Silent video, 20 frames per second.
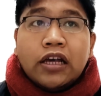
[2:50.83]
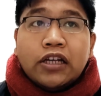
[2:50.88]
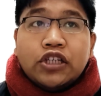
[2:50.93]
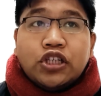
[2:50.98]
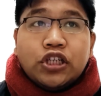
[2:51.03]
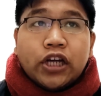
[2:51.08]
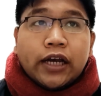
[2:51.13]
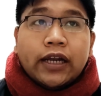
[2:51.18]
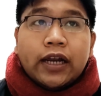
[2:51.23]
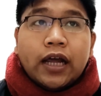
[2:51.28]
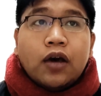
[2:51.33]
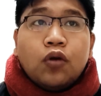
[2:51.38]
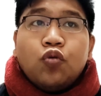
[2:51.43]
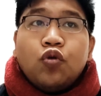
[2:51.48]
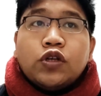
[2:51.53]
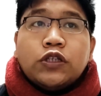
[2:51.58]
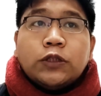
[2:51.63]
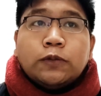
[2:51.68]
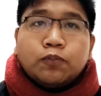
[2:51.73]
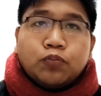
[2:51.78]
China
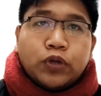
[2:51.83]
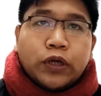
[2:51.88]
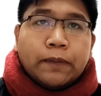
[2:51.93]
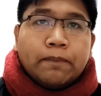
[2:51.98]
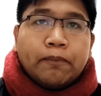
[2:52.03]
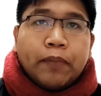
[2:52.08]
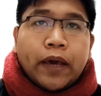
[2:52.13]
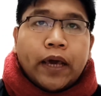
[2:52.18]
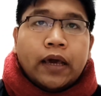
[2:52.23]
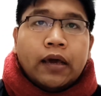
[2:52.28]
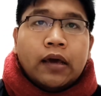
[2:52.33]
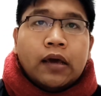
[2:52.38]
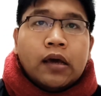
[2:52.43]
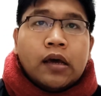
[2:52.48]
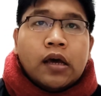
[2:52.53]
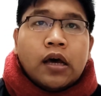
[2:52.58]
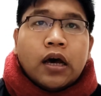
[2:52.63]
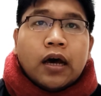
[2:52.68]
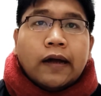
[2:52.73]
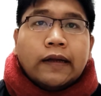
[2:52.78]
was prepared
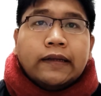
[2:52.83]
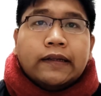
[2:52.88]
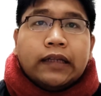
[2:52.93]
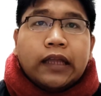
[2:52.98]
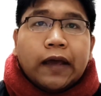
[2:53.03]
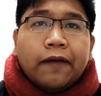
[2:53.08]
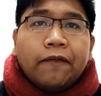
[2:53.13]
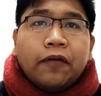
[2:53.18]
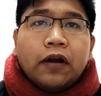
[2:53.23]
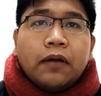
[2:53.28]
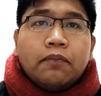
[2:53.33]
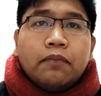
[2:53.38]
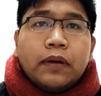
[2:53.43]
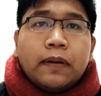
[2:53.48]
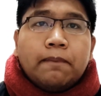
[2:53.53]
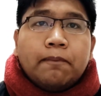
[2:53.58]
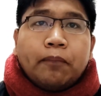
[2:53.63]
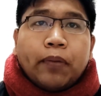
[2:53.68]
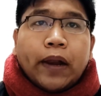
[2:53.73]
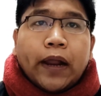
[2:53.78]
a
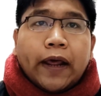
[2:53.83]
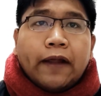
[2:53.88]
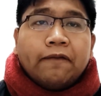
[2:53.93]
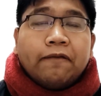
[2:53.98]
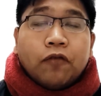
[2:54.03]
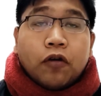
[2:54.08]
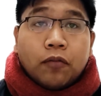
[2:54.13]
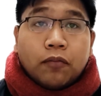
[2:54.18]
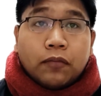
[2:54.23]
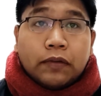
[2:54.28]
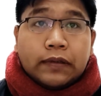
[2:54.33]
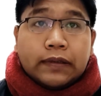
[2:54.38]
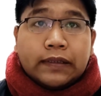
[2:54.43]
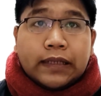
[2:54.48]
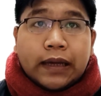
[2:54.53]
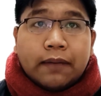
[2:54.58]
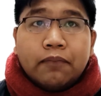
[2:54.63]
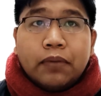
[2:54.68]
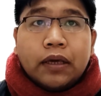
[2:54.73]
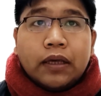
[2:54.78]
development plan for
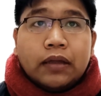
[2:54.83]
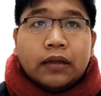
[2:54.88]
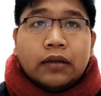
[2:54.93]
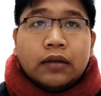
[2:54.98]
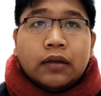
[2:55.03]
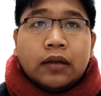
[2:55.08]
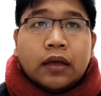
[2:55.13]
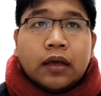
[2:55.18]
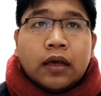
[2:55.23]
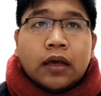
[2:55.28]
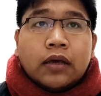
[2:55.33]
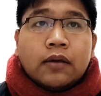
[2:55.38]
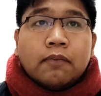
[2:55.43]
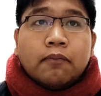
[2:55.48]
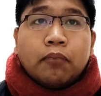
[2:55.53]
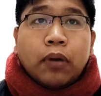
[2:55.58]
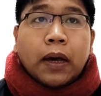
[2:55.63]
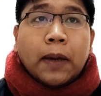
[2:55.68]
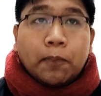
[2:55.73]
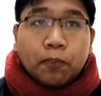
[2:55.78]
Mozambique
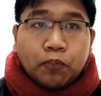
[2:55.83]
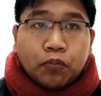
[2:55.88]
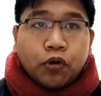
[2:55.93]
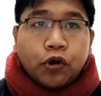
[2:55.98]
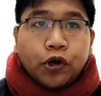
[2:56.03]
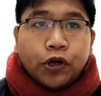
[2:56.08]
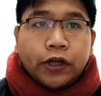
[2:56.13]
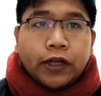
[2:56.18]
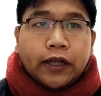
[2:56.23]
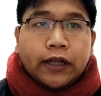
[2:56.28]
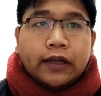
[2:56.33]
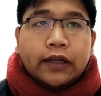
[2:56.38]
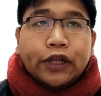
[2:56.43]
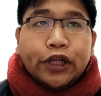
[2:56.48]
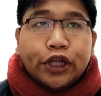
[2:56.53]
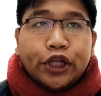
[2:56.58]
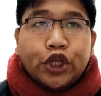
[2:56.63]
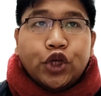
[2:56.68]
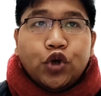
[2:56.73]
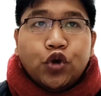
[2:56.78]
by building
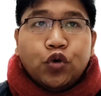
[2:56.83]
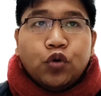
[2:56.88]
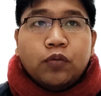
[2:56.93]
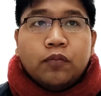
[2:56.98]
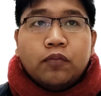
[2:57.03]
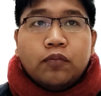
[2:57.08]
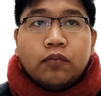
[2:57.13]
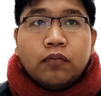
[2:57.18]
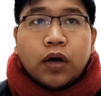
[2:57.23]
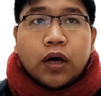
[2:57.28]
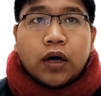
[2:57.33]
new